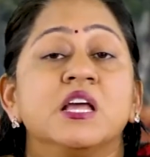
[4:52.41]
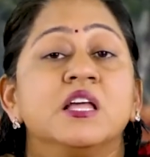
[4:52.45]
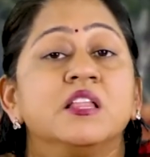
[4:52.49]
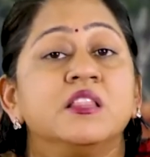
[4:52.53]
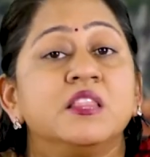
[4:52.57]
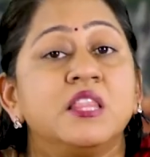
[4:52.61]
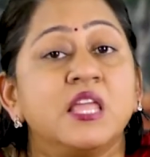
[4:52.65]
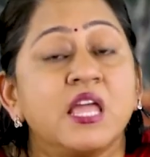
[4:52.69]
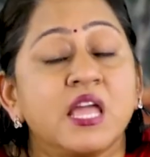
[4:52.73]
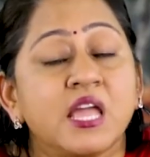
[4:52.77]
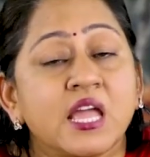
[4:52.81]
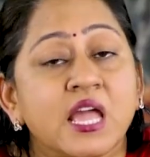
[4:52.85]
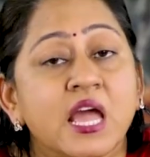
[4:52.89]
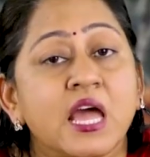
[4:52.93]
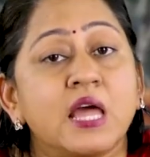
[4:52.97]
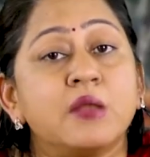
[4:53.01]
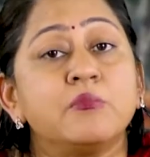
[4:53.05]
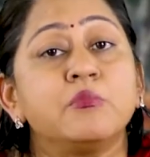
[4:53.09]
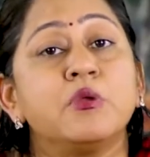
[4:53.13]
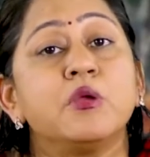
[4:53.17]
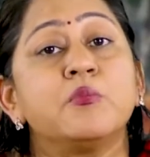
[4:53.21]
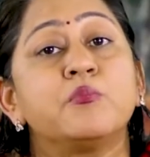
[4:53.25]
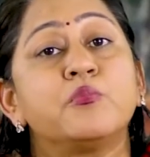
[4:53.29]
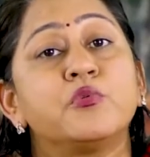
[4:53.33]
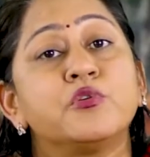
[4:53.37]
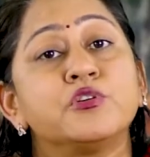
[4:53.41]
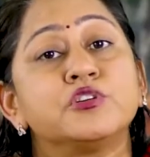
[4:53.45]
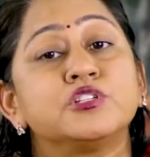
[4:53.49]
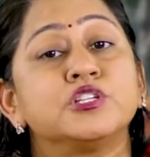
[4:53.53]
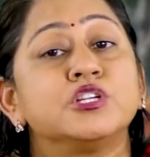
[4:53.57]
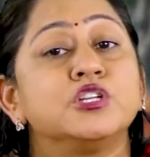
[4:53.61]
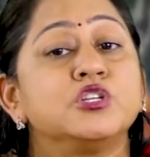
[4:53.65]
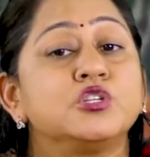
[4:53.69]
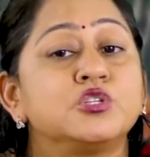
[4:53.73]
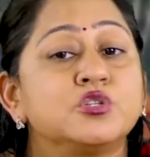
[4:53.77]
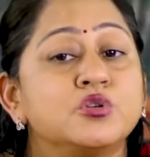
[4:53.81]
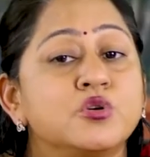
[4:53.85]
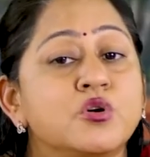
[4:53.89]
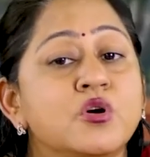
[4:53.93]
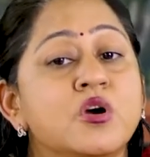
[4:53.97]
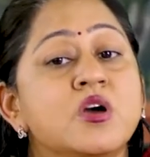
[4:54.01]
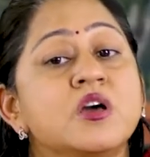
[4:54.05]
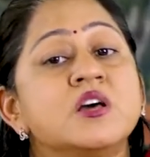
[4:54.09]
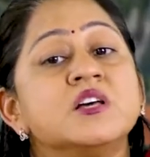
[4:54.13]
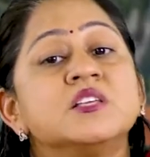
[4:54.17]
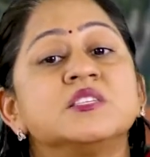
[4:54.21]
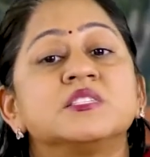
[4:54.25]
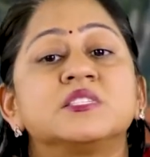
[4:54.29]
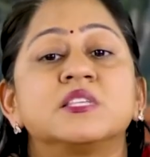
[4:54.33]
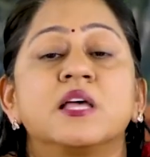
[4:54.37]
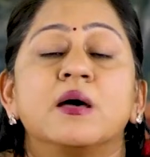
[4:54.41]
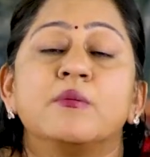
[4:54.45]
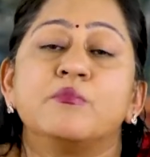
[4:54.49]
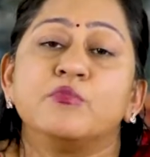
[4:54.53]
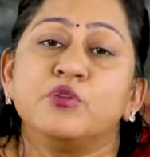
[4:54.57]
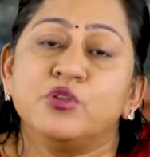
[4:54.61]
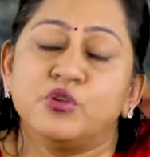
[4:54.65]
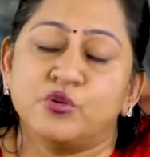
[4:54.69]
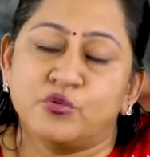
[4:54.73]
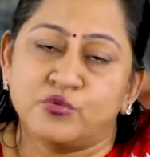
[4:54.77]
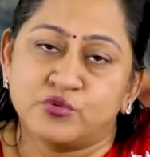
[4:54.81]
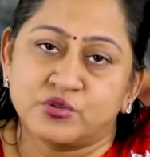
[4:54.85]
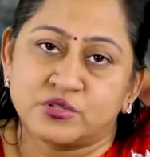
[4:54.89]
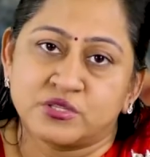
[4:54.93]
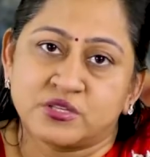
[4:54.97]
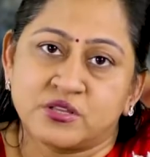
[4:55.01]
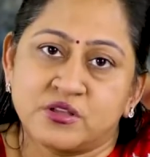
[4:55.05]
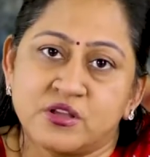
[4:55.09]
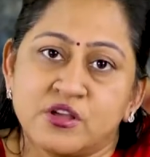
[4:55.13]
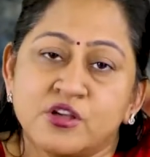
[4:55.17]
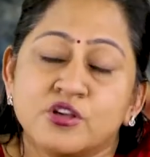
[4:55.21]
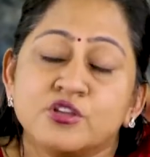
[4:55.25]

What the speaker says: they can be put into some use,